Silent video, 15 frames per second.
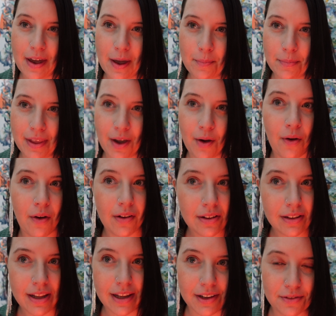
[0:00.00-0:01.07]
family all
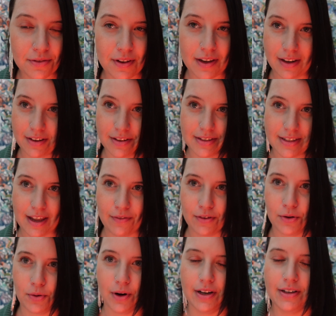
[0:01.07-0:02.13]
live in El
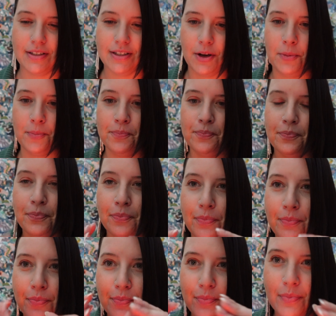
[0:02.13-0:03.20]
Salvador. So
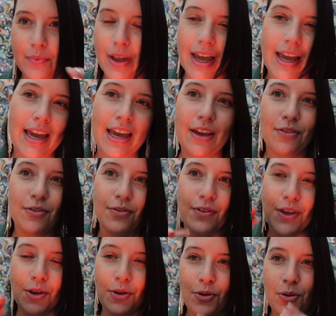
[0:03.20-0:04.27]
if
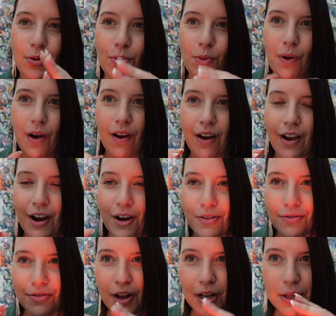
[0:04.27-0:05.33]
you are
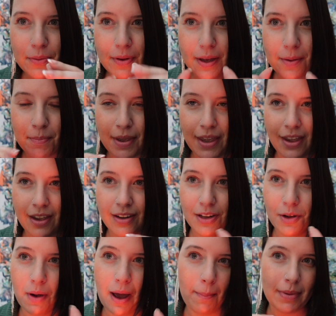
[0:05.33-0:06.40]
following me and
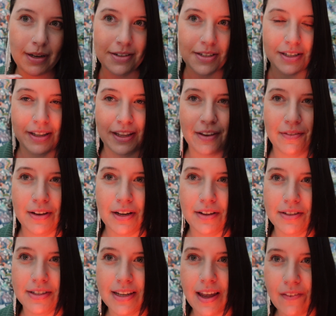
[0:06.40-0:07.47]
you happen to live in
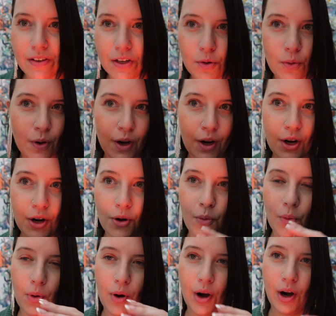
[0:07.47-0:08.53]
El Salvador
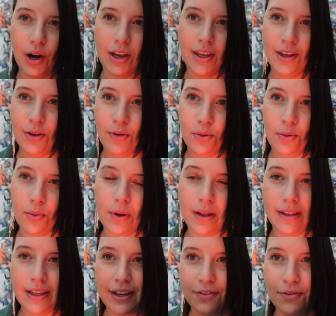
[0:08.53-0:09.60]
or you
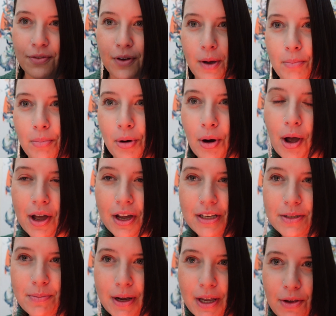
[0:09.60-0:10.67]
live
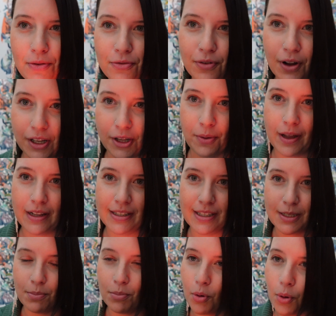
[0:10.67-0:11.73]
abroad but you follow and
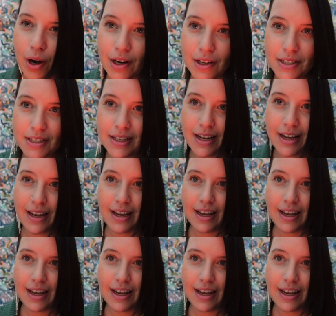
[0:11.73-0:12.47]
support,